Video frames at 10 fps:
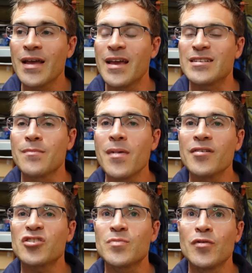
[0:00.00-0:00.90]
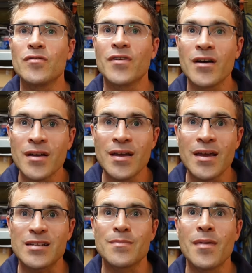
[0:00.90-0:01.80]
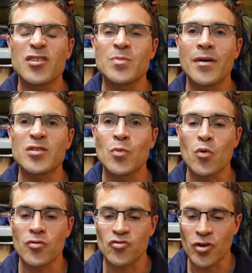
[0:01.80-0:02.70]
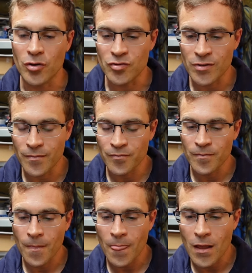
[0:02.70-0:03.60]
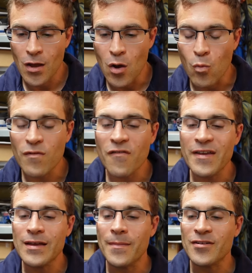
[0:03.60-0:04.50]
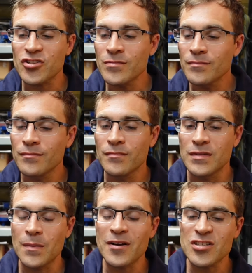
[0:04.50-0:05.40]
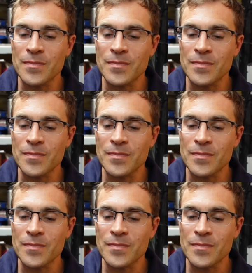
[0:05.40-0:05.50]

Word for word: It's much smoother, it's much more controlled. With a finger button, you press the